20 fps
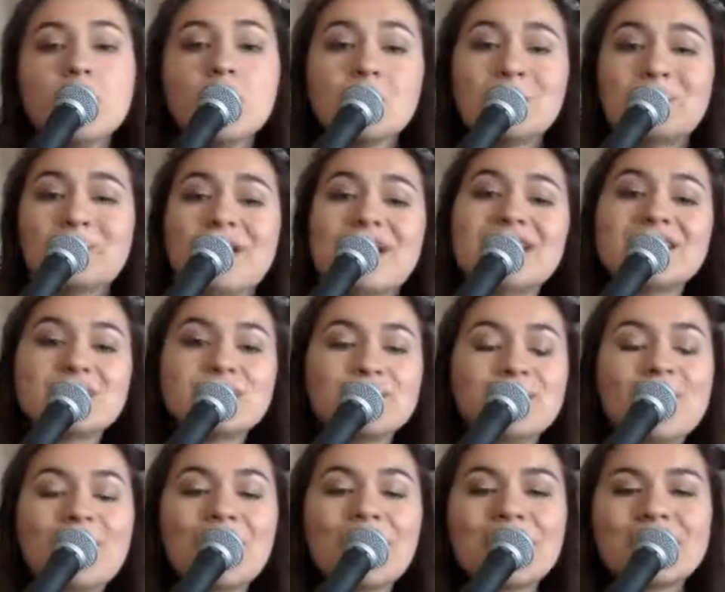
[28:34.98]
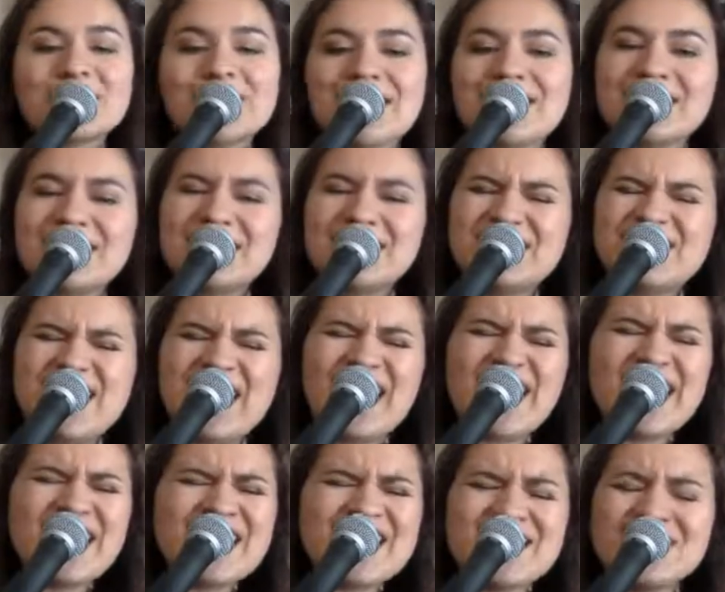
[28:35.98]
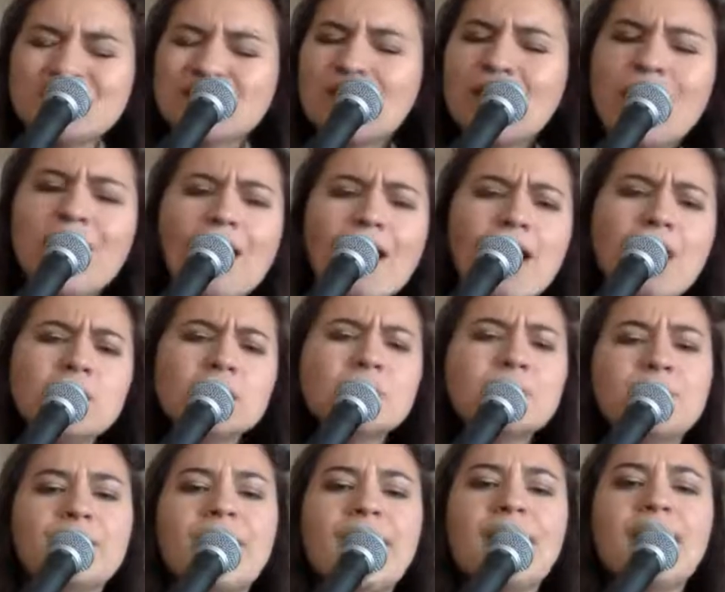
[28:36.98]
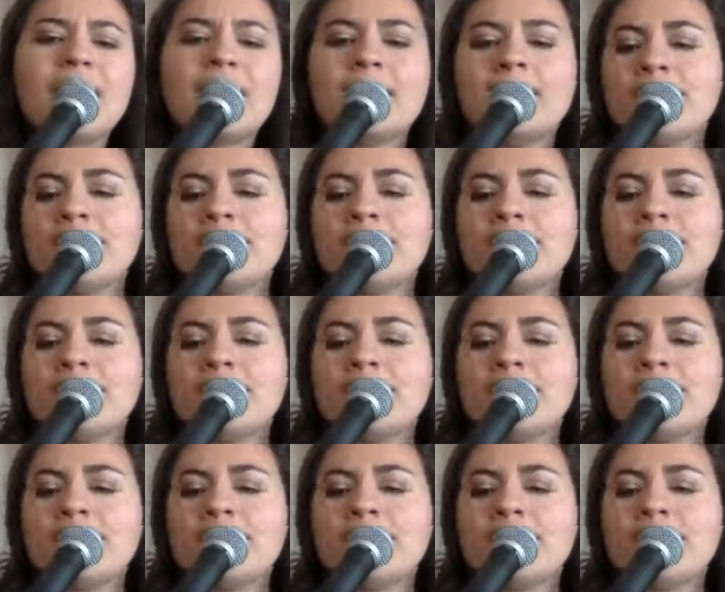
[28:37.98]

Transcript: Press pause as the days go by.